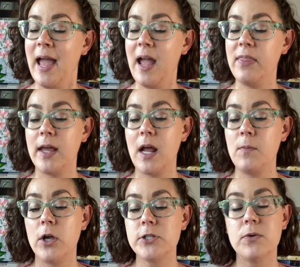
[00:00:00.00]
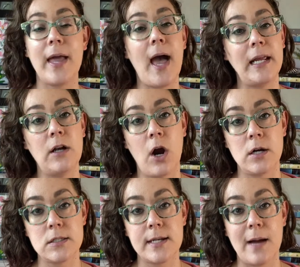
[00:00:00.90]
And then I'm also adding
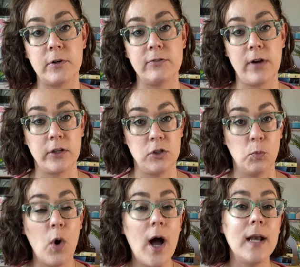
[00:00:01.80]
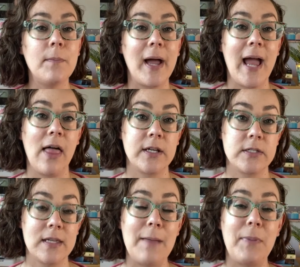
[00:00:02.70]
Heartstopper Volume one by
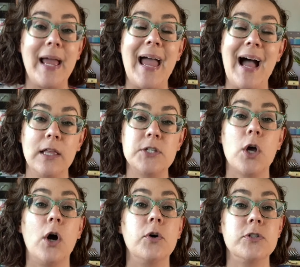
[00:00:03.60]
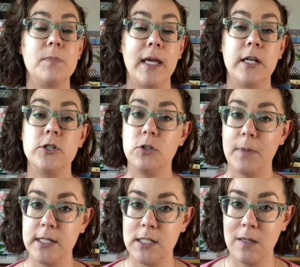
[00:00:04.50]
Alex by Alice Oseman to
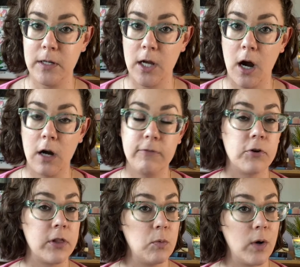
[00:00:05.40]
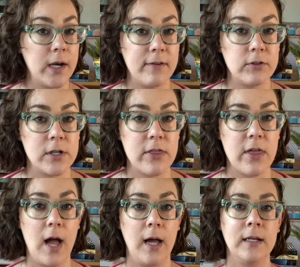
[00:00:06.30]
my T B R for the
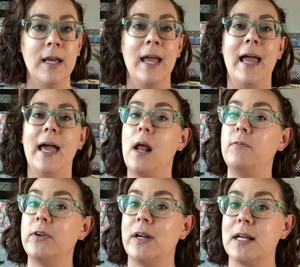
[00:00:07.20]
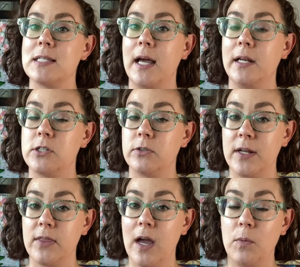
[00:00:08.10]
Whateverathon, and I'm very excited to
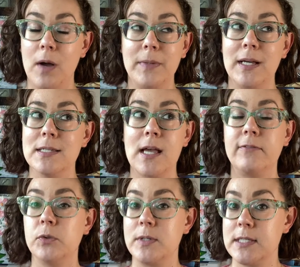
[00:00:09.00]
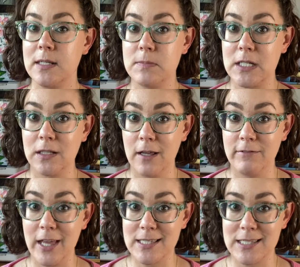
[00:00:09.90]
read that one because everyone seems to
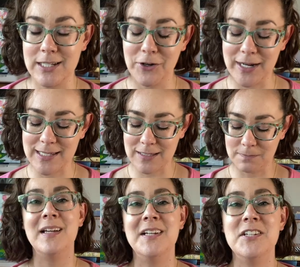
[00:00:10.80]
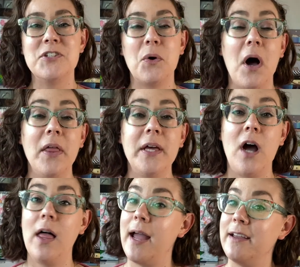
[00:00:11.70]
love that series. So all in
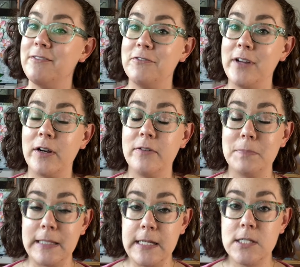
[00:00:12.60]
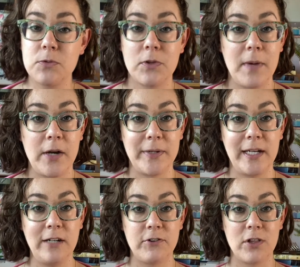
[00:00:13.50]
all, I am very pleased with my
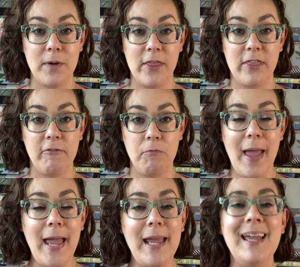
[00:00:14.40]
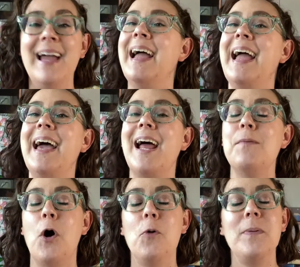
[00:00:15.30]
reading for the month of May, and
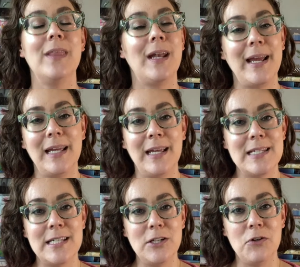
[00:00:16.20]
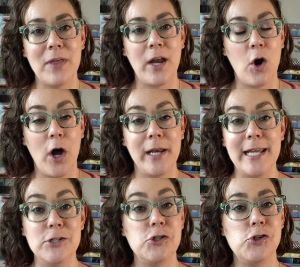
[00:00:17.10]
I'm hoping that I can continue that on
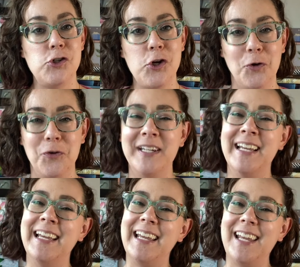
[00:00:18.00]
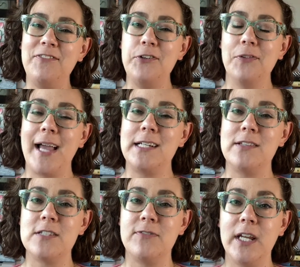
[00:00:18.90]
into June. If you liked
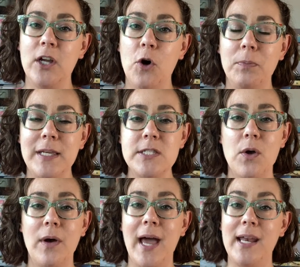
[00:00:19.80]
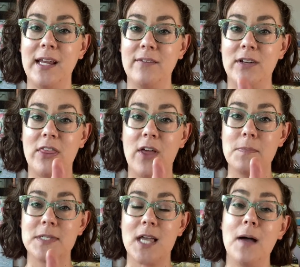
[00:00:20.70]
this video, please go ahead and give it a
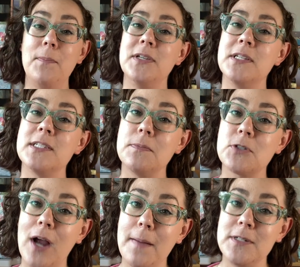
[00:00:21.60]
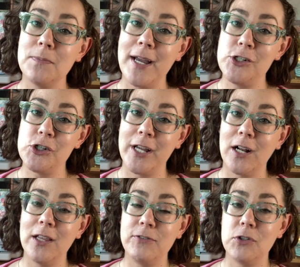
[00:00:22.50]
thumbs up, subscribe to my
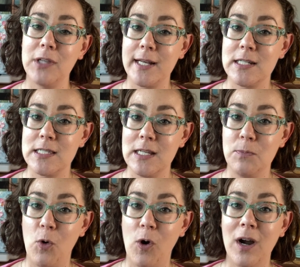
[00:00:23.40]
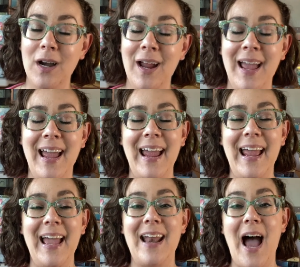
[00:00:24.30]
channel if you'd like to see more,
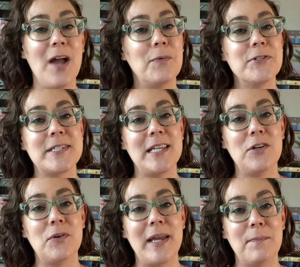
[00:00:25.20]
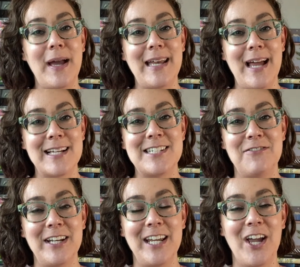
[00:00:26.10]
and I will see you in my next
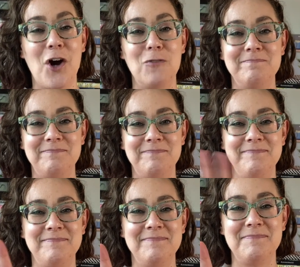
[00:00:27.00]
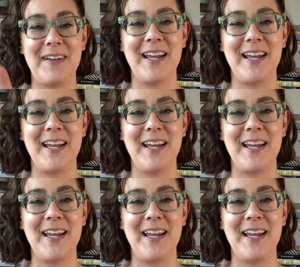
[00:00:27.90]
video. Bye